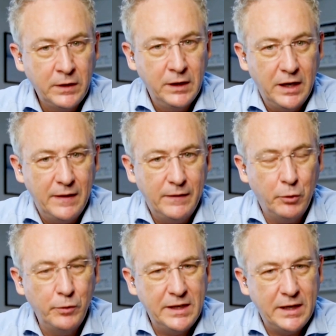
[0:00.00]
and then
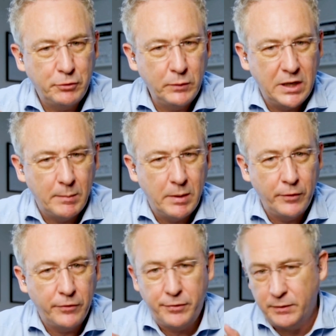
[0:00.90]
only after we come up
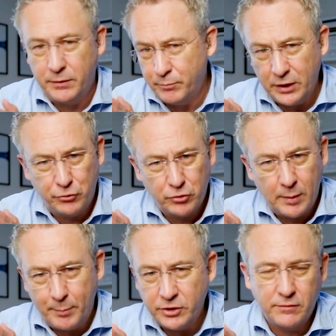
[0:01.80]
with and brainstorm a
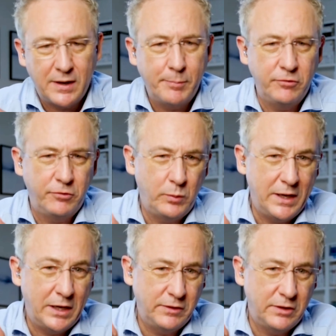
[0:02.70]
bunch of options do we
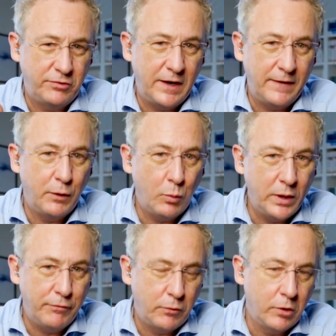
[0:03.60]
actually decide the
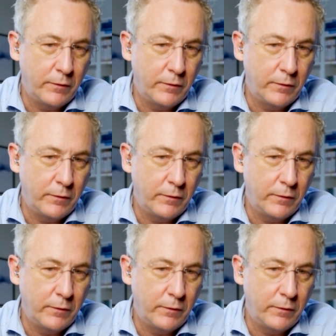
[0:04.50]
way forward,